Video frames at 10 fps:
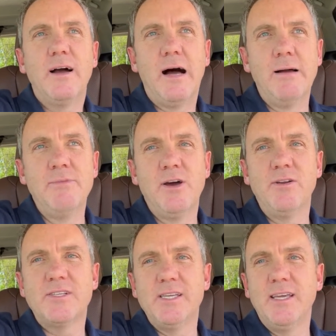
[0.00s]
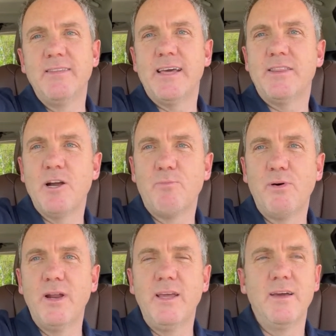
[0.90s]
I'm noticing that they're
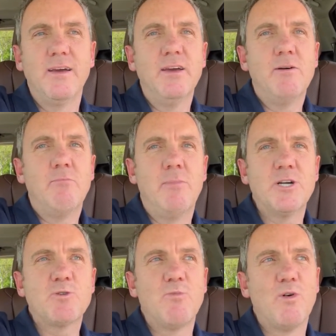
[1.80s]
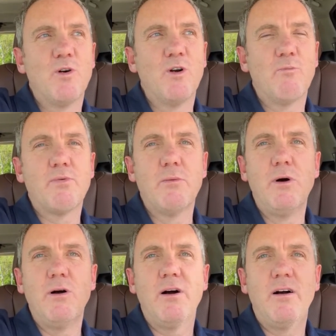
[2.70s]
putting much more
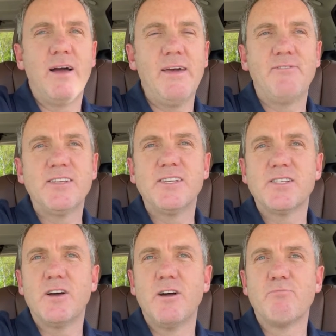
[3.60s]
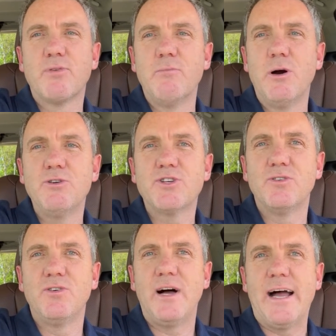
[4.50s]
emphasis on
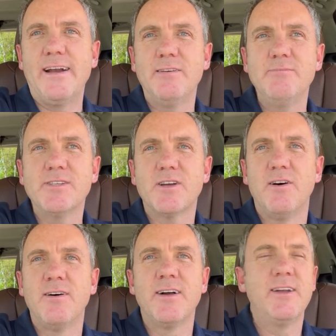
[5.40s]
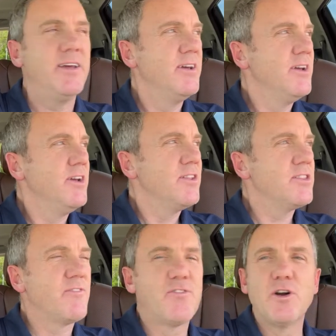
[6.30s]
promotional items on
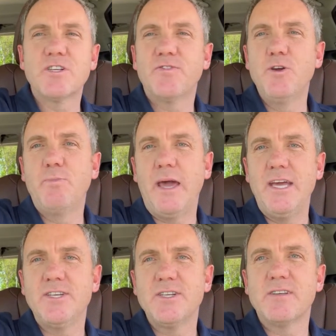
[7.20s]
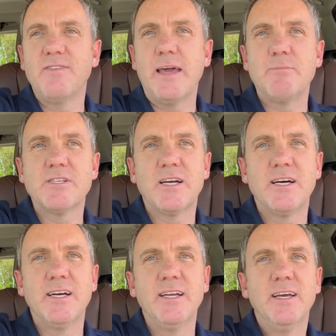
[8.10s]
the first few pages of
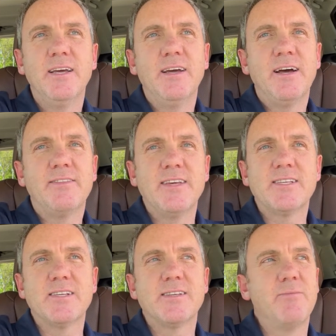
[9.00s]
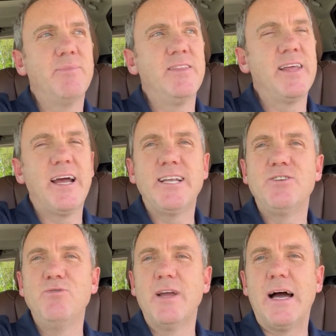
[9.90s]
Amazon. This is something that I
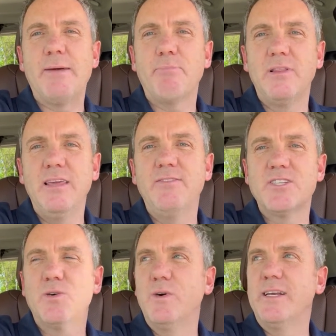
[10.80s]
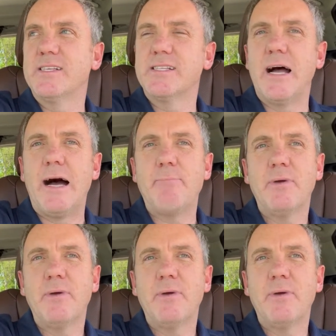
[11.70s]
do not believe is going to stop.